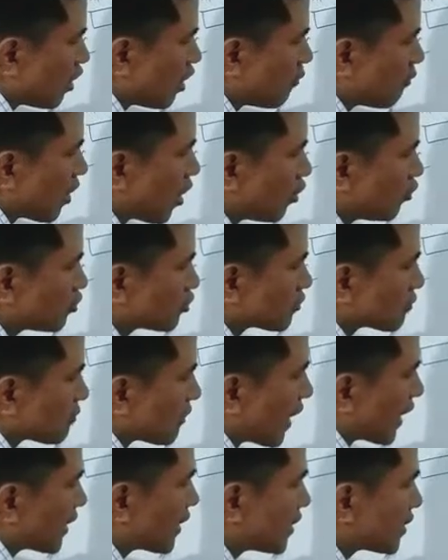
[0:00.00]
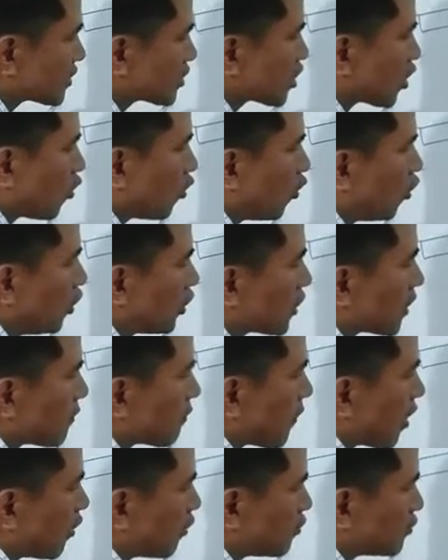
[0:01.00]
amount minus the old
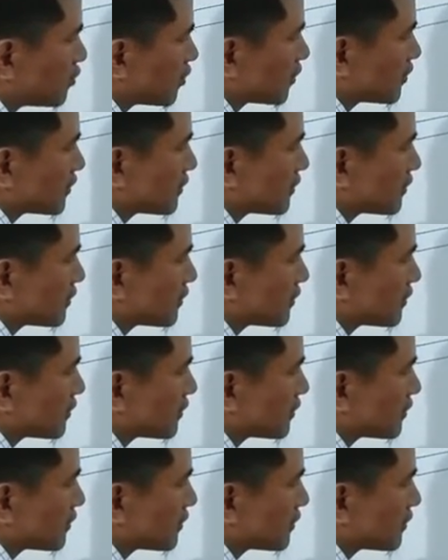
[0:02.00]
amount.